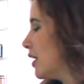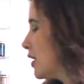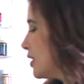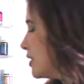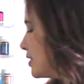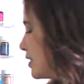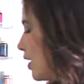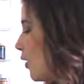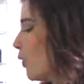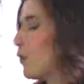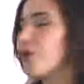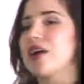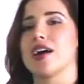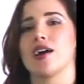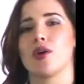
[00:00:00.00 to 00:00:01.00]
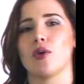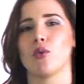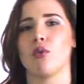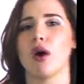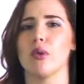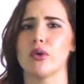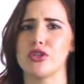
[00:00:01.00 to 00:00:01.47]
So
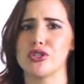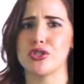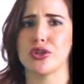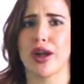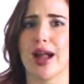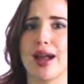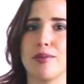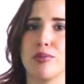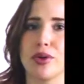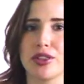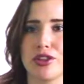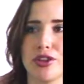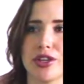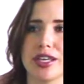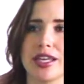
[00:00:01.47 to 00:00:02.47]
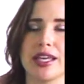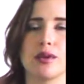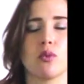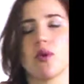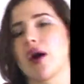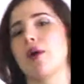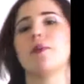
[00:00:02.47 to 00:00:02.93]
what would you grab with your kit?
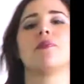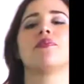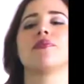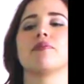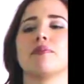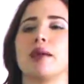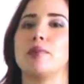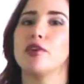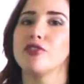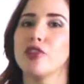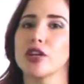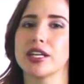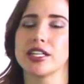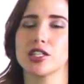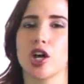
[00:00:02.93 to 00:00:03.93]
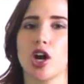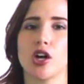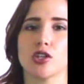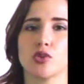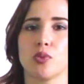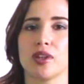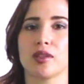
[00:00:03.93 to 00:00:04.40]
Well, maybe you've already
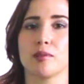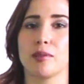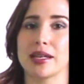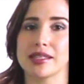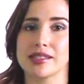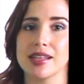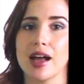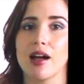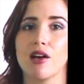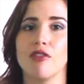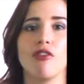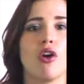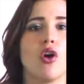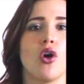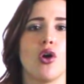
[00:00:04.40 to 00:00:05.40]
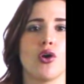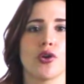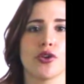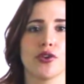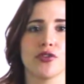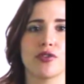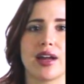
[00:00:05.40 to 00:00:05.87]
talked with myself or
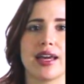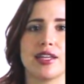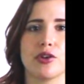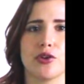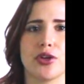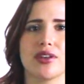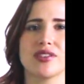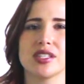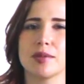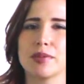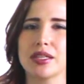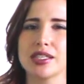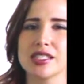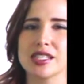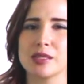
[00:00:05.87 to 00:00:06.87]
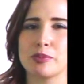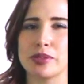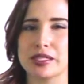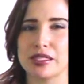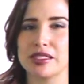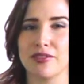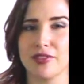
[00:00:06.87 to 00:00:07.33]
your friend, or you have something
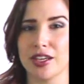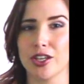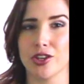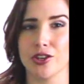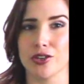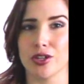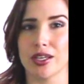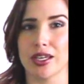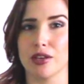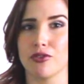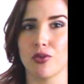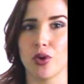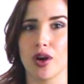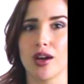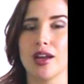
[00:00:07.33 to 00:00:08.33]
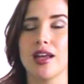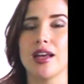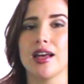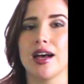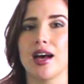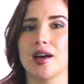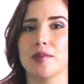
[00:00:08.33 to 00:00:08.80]
specific you're looking for.
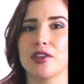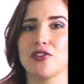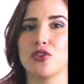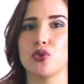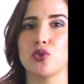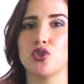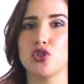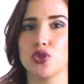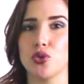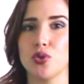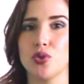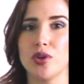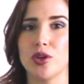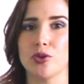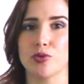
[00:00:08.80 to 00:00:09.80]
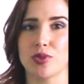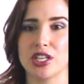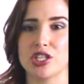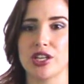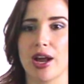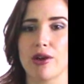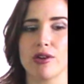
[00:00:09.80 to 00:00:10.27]
If you do,
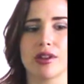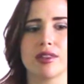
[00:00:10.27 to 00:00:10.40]
reach out.